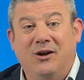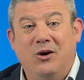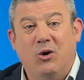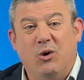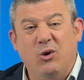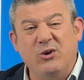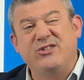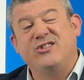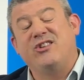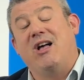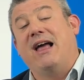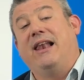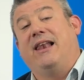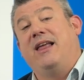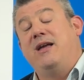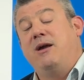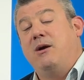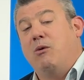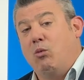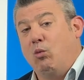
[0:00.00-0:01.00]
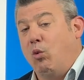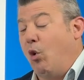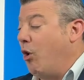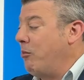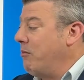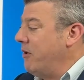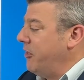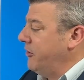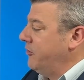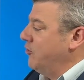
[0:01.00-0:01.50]
or slightly
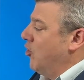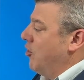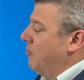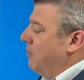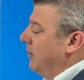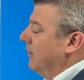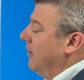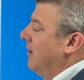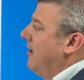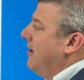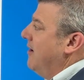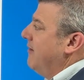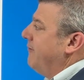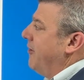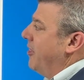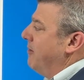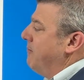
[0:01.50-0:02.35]
warmer than normal for the